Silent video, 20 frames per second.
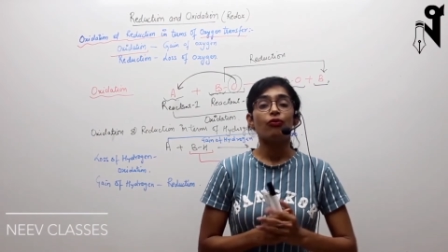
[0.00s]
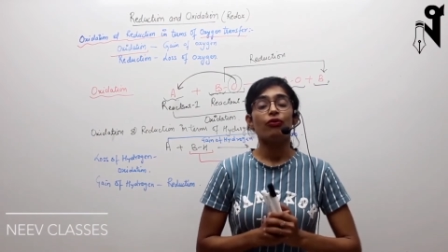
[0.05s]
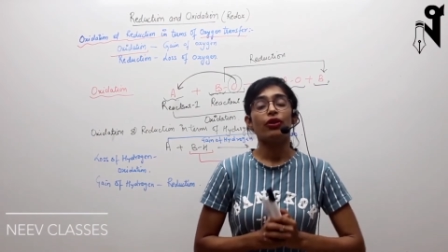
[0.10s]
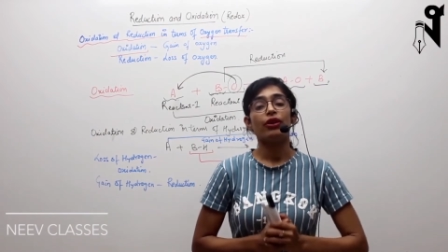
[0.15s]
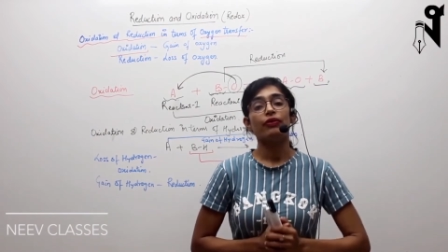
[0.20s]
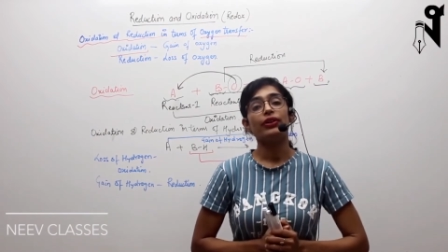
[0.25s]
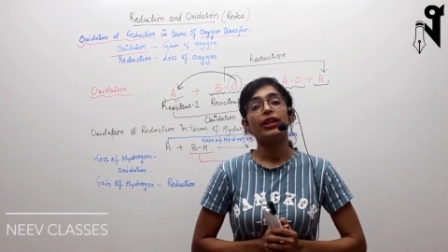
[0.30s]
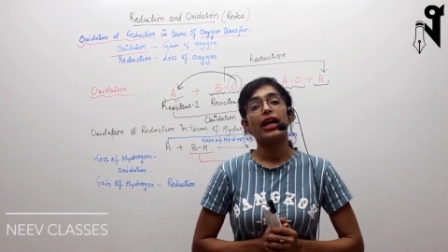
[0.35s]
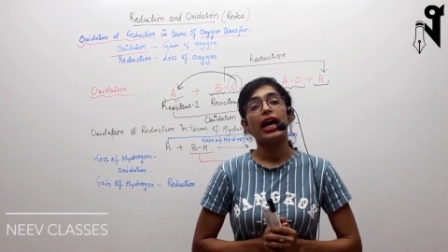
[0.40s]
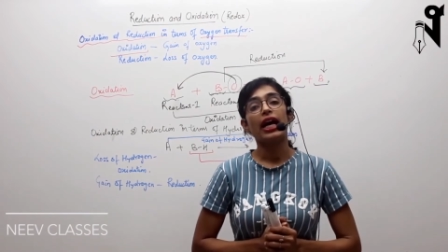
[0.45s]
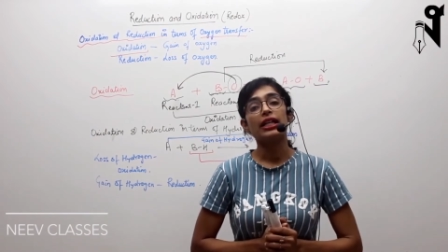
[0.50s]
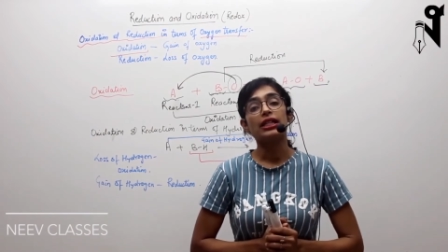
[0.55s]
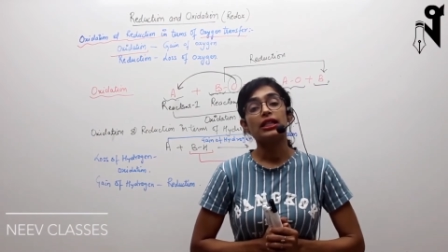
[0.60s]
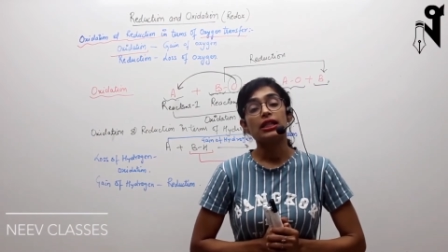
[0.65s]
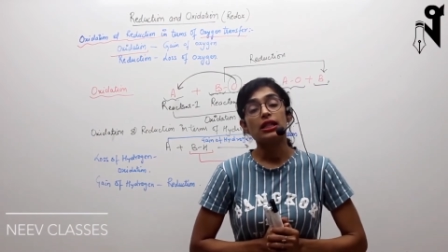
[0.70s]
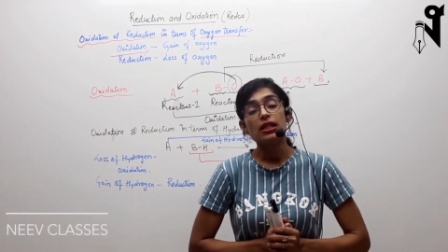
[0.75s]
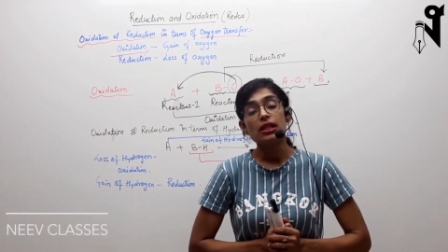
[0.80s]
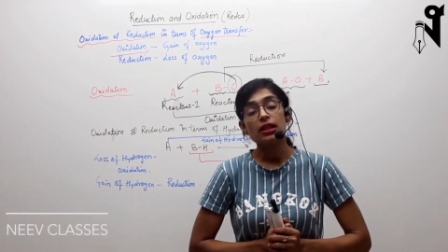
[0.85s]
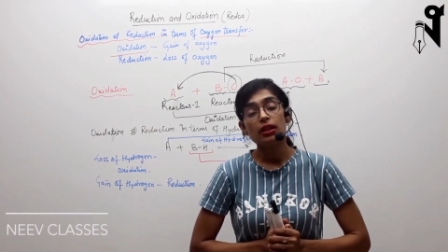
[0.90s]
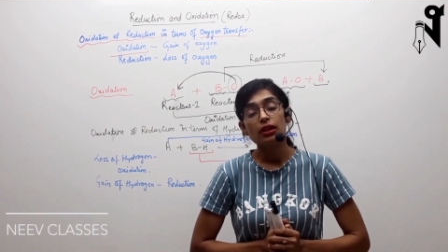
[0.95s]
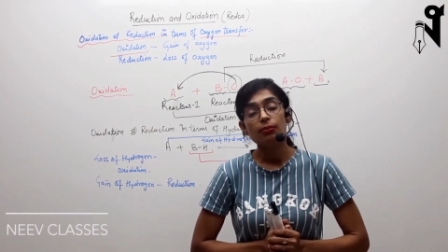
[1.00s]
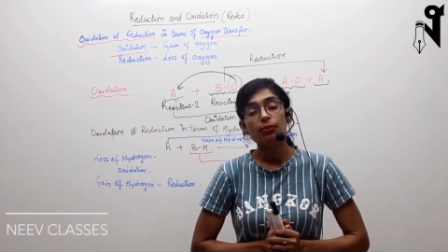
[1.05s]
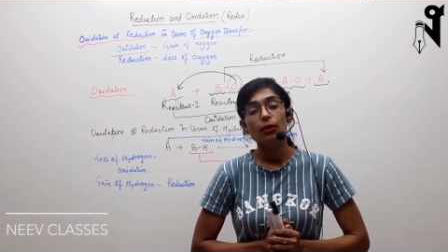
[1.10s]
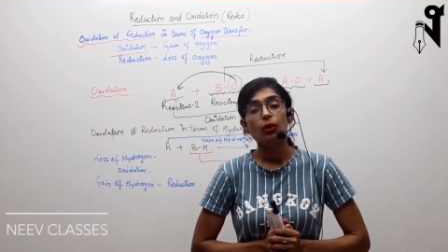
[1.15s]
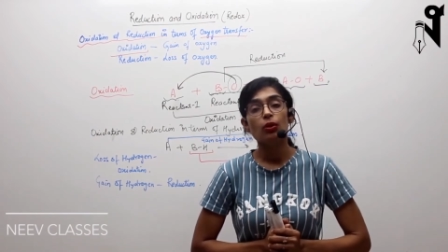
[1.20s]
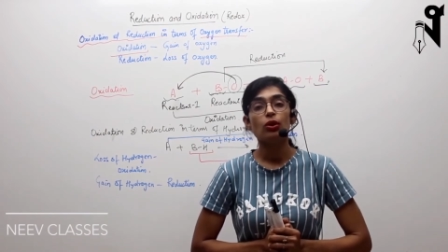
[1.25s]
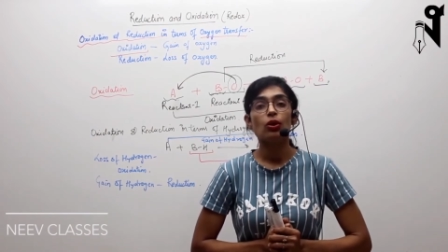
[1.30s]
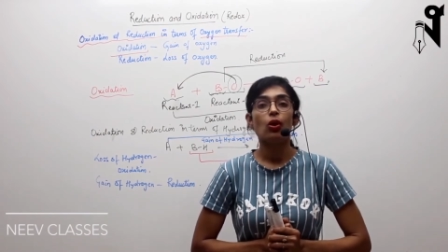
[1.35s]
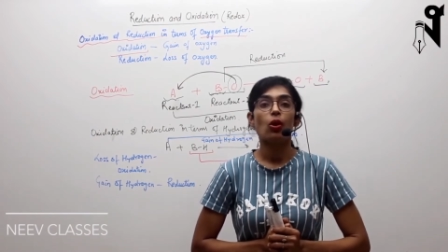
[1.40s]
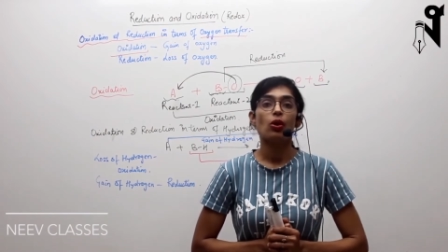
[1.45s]
when we had just learnt
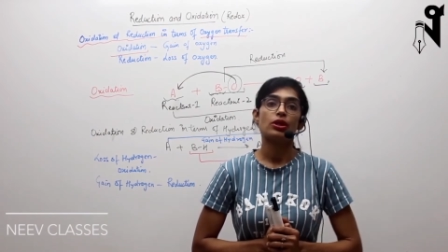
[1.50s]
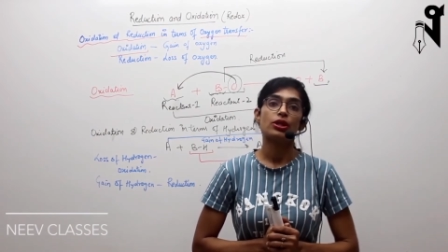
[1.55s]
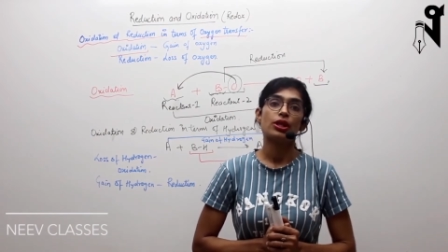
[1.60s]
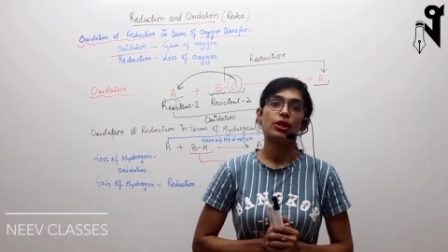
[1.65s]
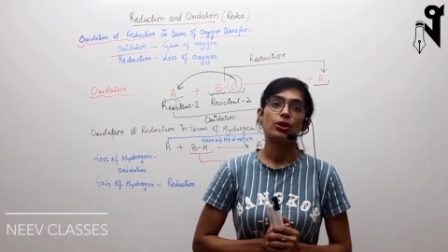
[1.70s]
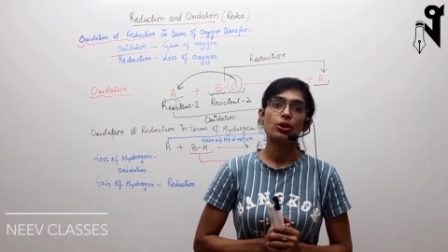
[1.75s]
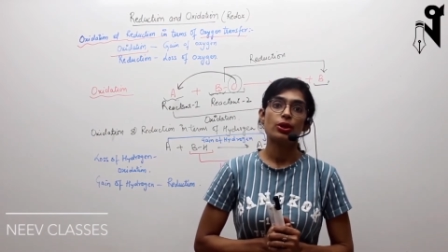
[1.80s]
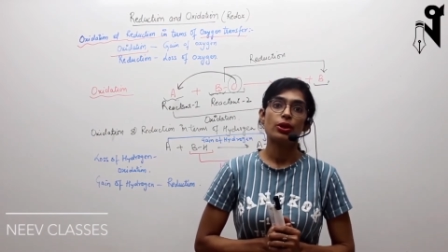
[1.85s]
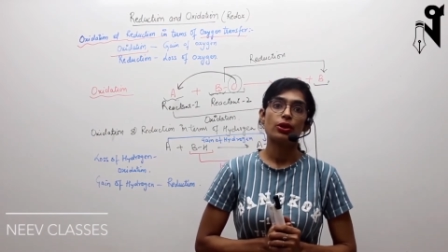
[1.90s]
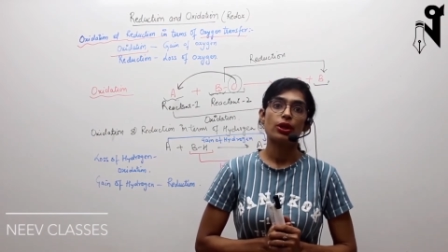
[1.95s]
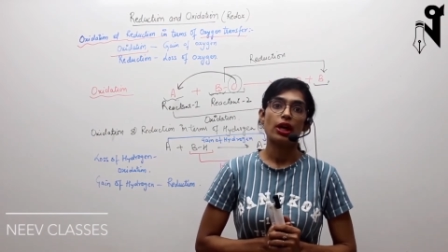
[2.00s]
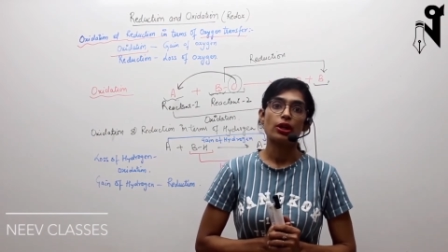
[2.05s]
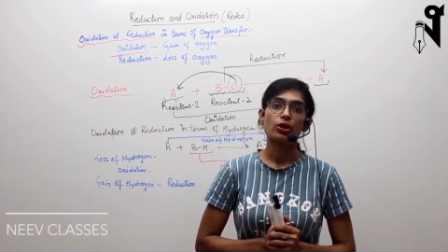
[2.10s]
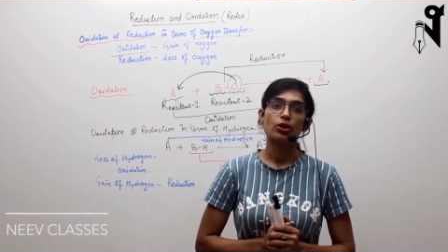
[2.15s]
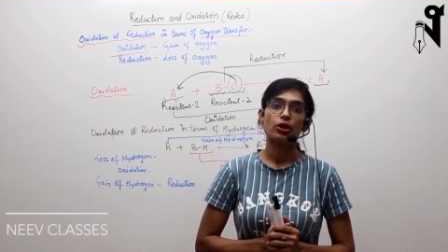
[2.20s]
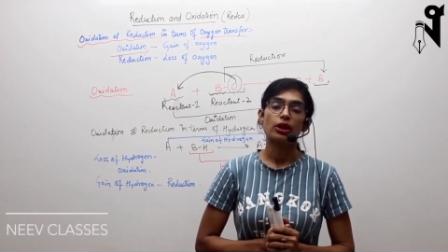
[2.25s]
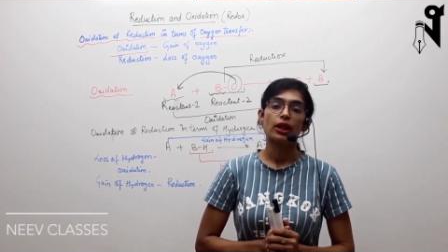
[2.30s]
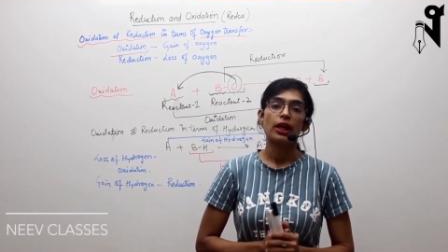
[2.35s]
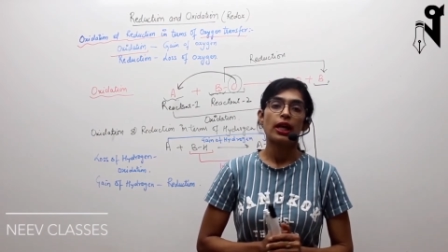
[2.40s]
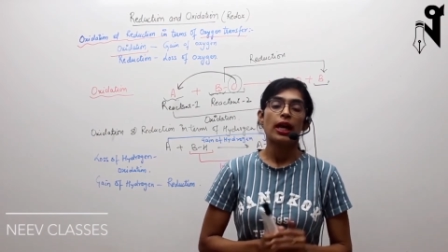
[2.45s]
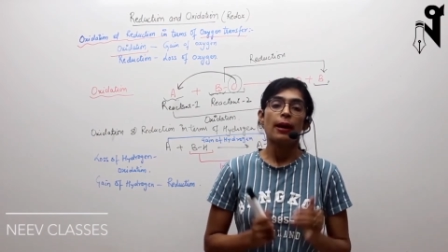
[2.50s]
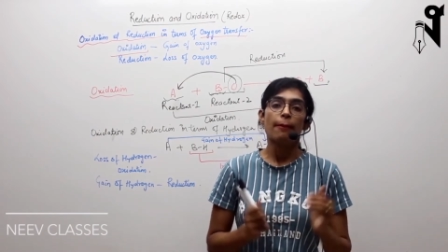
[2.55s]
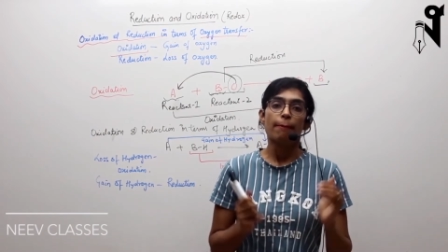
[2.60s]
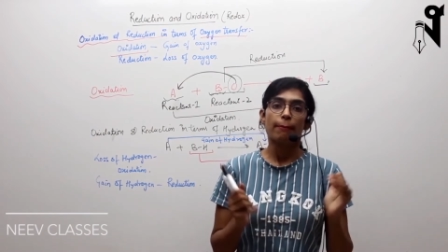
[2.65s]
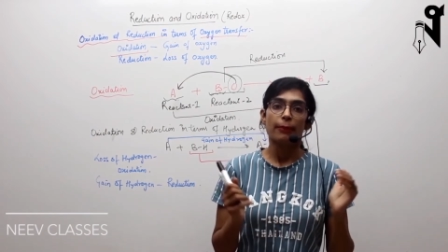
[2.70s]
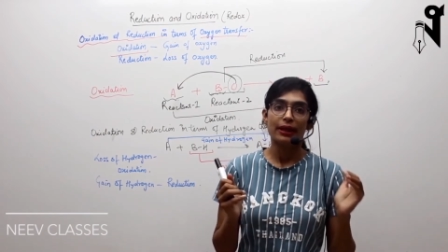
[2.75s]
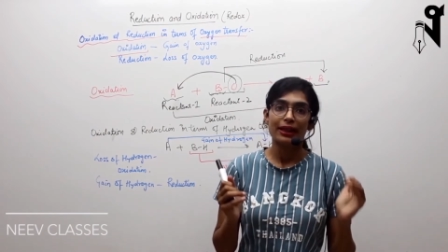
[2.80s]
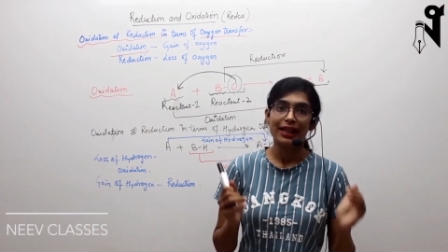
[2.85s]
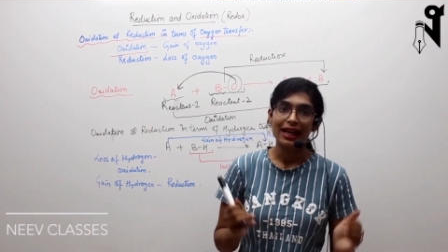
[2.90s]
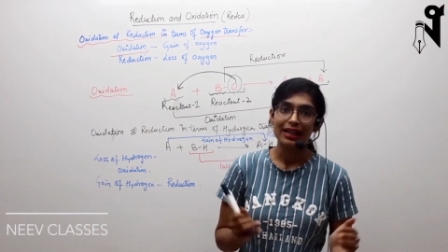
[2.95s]
about the oxidation and reduction,
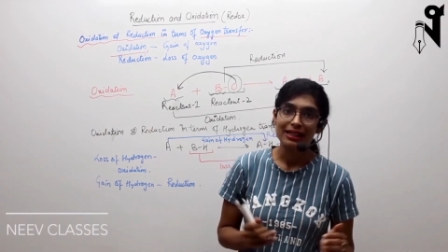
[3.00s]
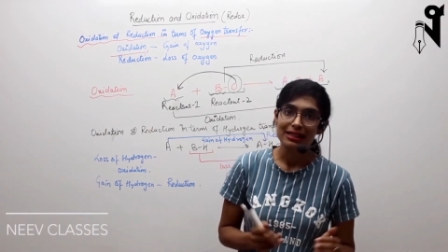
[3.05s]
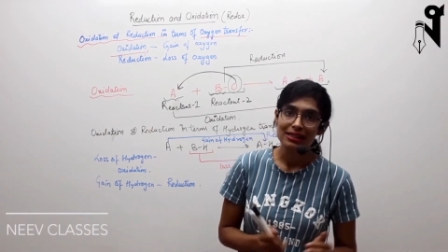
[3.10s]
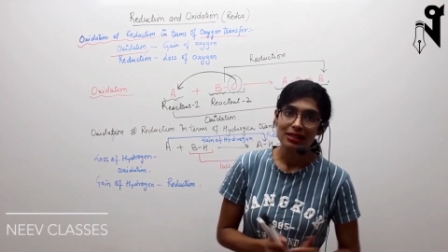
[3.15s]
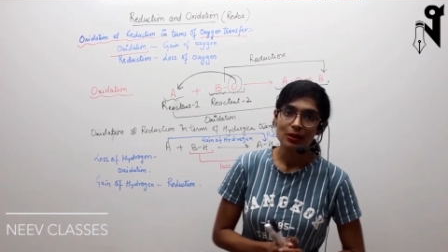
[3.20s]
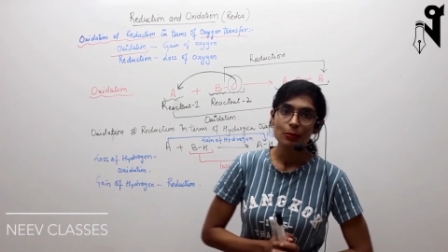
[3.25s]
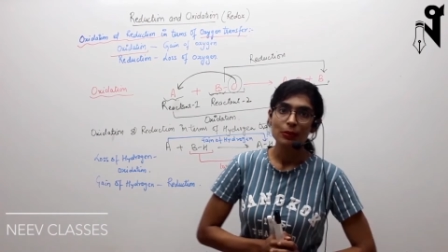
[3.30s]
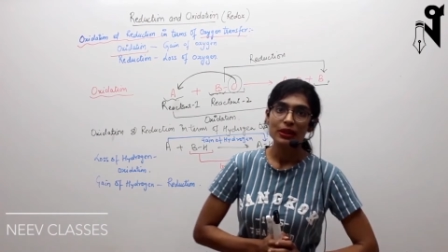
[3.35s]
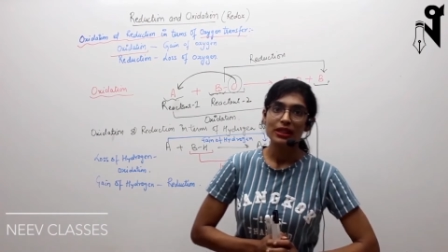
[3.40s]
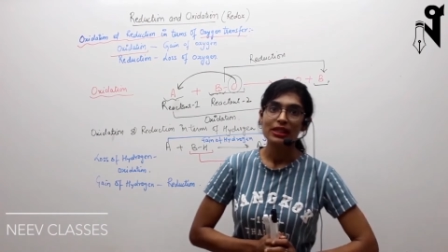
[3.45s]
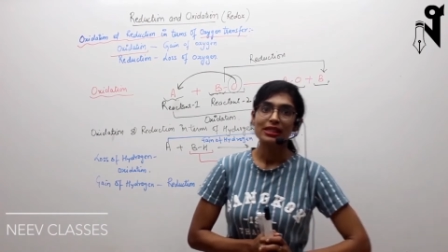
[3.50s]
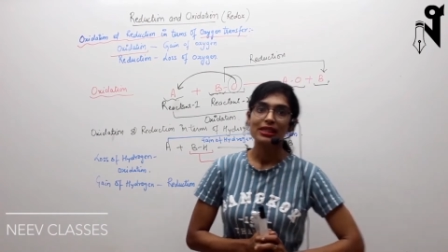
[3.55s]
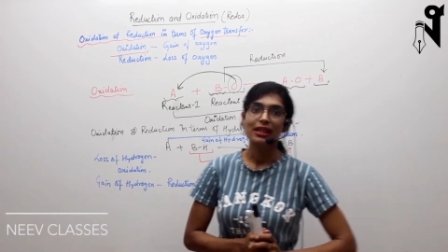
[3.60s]
but that doesn't mean